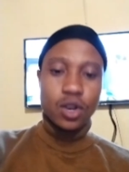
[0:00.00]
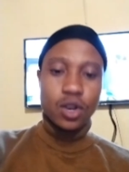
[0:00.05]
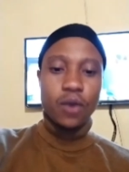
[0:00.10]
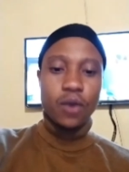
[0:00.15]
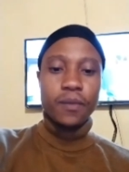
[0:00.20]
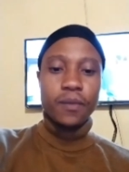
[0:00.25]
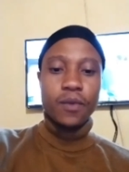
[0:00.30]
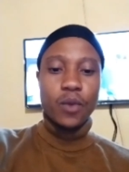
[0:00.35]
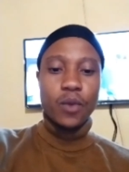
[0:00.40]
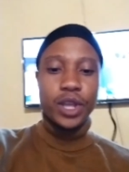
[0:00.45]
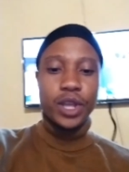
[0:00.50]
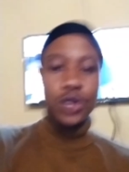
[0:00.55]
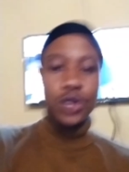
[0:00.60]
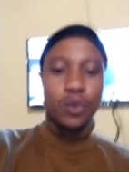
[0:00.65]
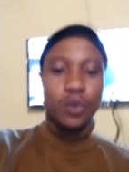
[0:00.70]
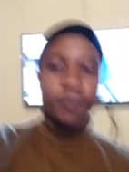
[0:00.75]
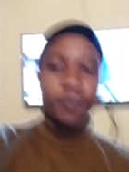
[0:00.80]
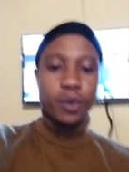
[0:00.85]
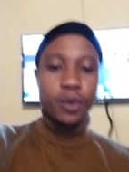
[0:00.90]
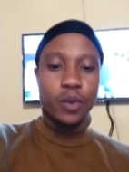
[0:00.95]
know when
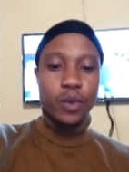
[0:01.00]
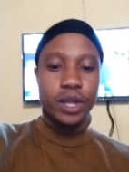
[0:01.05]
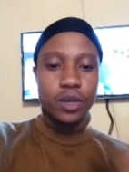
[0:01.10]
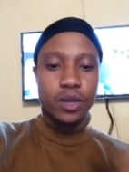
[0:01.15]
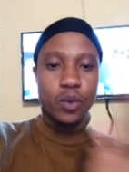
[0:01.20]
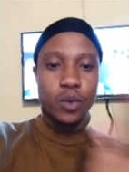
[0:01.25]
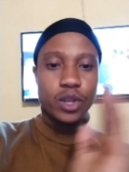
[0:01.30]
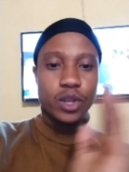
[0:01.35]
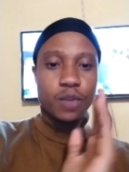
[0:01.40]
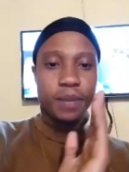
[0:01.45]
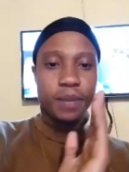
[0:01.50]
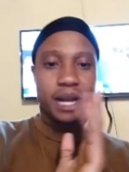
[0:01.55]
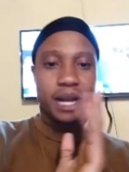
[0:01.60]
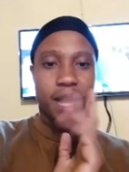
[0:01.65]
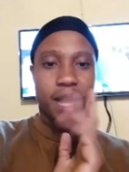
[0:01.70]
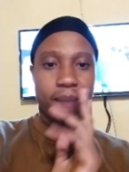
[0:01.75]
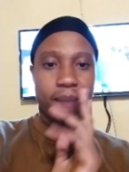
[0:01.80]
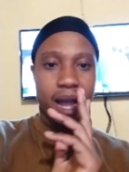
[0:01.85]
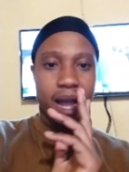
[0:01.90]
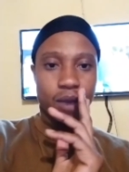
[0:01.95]
you
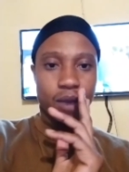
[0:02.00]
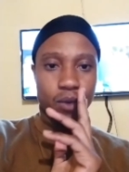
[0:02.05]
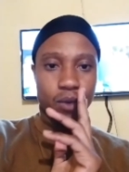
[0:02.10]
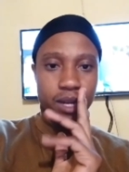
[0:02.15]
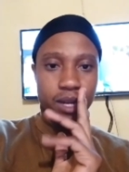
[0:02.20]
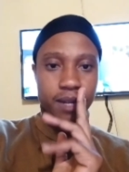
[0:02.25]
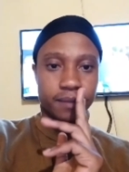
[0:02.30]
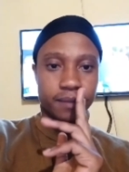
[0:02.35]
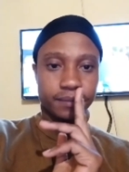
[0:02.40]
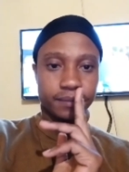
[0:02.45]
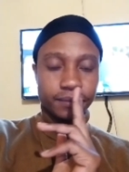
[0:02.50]
become hungry,